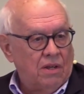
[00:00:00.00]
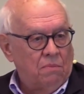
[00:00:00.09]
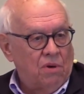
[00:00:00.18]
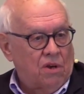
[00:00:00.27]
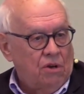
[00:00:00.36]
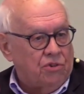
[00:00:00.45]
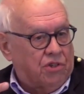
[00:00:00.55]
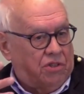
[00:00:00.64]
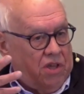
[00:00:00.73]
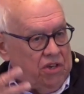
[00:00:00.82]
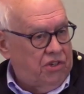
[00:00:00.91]
Because
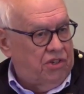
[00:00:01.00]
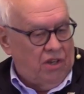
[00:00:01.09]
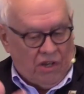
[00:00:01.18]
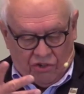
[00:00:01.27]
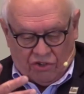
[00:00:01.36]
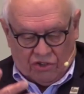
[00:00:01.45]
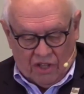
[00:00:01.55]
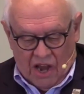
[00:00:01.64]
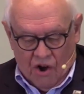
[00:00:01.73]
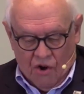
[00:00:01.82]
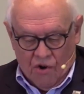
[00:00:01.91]
this is the
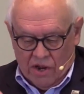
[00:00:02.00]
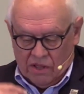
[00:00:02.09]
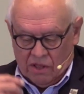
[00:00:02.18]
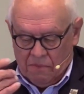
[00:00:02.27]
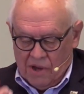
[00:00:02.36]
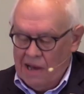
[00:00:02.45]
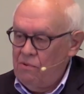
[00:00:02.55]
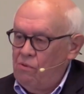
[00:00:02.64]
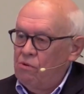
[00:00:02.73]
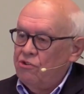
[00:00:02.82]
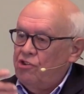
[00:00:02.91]
area in the Bible
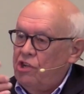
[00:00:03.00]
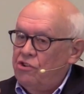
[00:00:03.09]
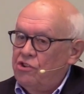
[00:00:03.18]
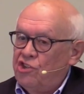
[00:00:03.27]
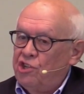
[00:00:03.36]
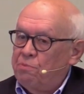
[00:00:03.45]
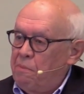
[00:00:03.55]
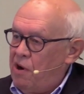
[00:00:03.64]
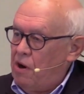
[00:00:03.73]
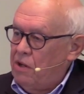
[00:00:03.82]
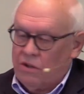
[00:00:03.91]
where Jesus is
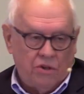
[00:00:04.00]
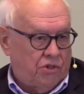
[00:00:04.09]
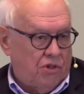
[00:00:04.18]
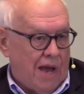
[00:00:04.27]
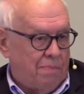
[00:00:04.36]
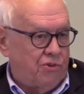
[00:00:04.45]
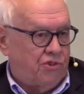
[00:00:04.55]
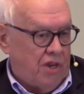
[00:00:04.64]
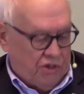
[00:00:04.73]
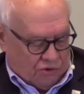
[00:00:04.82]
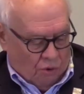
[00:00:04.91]
preparing the disciples that
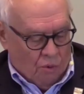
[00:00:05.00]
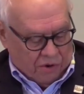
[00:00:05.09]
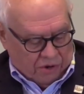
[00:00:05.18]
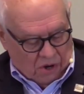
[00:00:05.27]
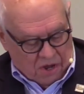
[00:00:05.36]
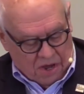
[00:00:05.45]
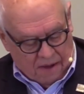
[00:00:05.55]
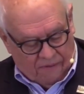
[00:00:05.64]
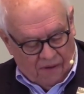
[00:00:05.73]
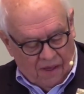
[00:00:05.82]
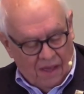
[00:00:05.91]
he's going to leave.